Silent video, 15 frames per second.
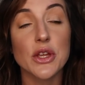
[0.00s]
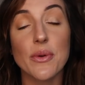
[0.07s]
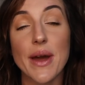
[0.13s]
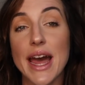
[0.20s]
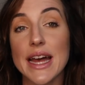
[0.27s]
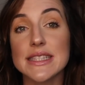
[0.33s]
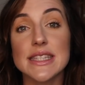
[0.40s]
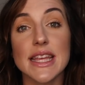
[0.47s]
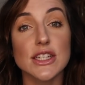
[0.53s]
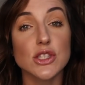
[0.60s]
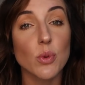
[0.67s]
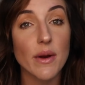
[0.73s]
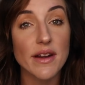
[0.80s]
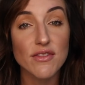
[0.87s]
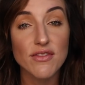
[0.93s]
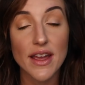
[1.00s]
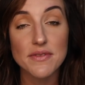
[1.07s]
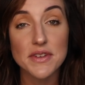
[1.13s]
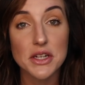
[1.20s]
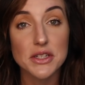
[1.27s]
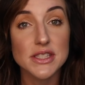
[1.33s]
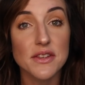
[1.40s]
who has like
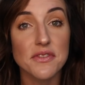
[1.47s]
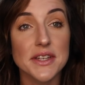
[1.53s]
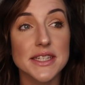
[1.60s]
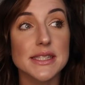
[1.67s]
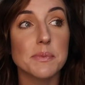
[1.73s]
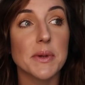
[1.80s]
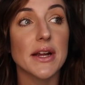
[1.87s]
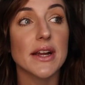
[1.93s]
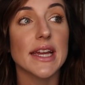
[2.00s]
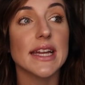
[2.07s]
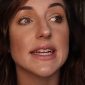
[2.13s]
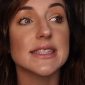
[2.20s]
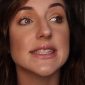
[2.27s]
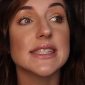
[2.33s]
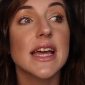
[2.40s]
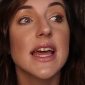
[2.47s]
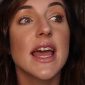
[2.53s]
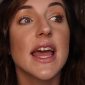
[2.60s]
25 years of experience